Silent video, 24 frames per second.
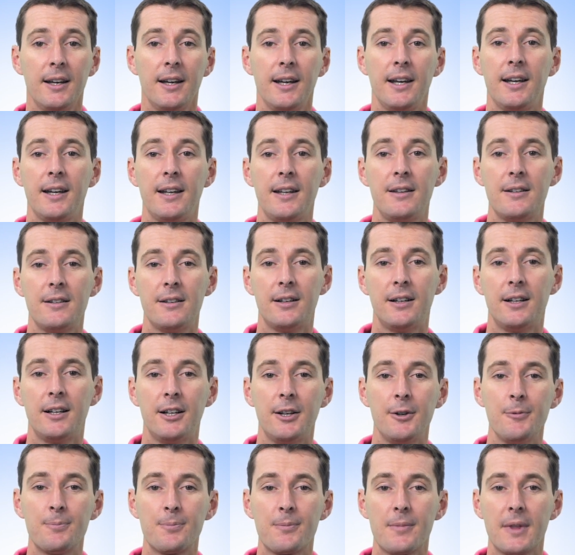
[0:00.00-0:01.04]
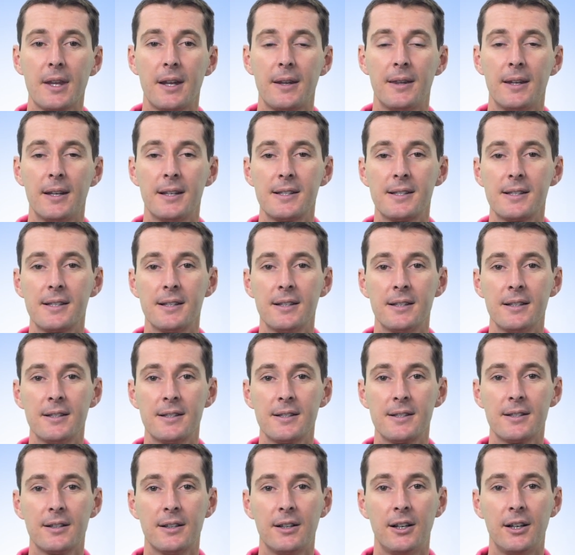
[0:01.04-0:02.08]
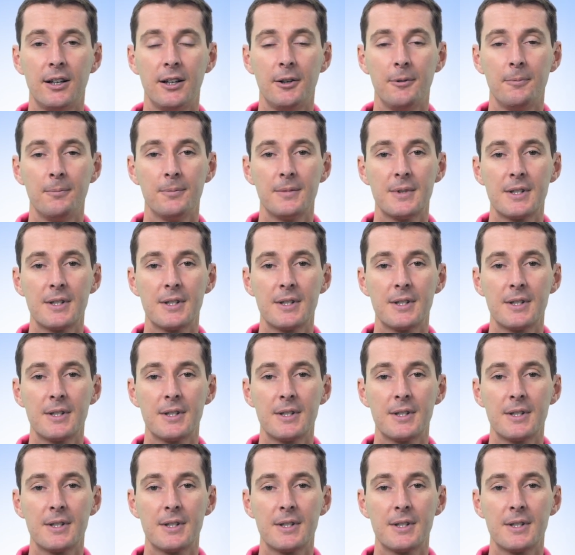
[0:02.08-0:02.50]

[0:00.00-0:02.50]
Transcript: And um, this is um,